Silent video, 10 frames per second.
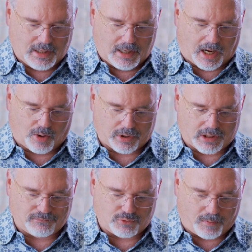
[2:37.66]
And I will
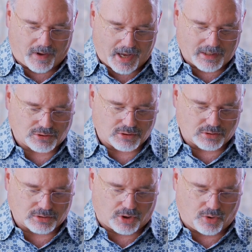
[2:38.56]
give you
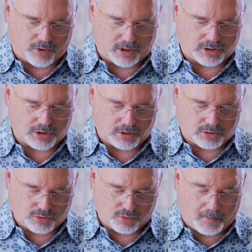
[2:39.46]
pastors according
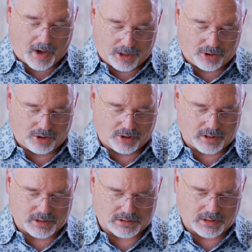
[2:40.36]
to my heart,"
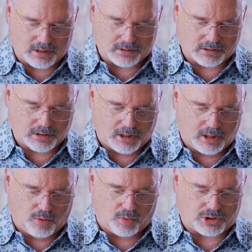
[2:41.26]
he says,
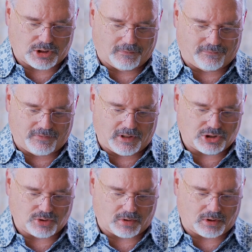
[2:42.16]
"which shall feed
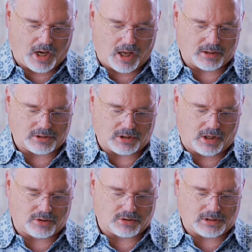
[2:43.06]
you with knowledge and
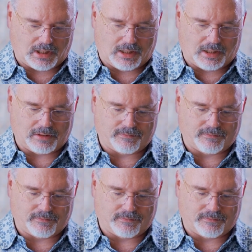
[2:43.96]
understanding."